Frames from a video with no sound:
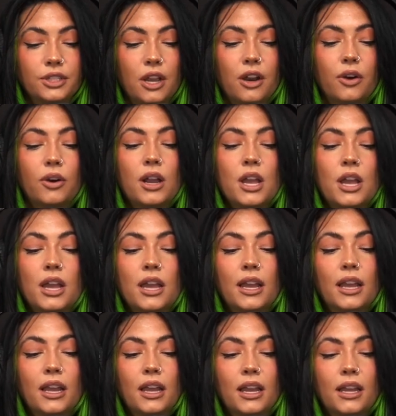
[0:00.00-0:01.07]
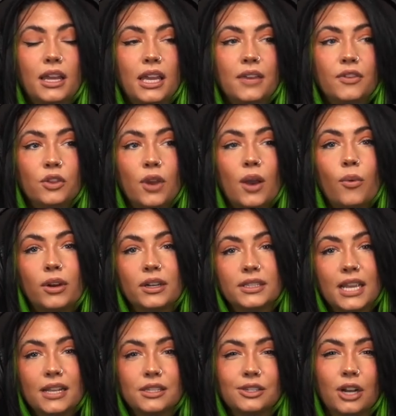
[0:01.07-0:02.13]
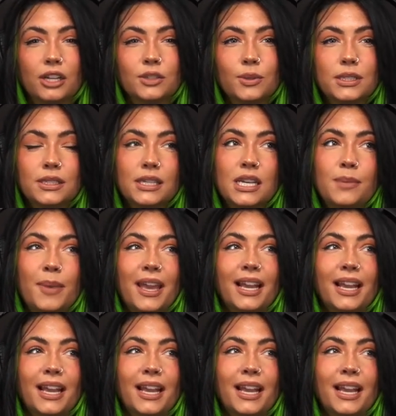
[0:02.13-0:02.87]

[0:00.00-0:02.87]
So even though I want to say it starts with sleep,